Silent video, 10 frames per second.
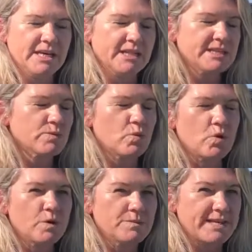This
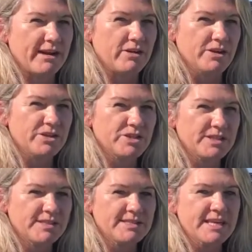warms our
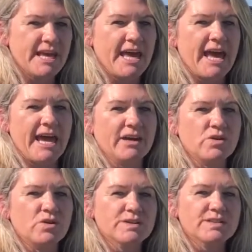oceans and
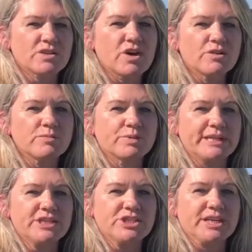causes coral
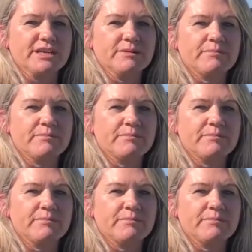bleaching,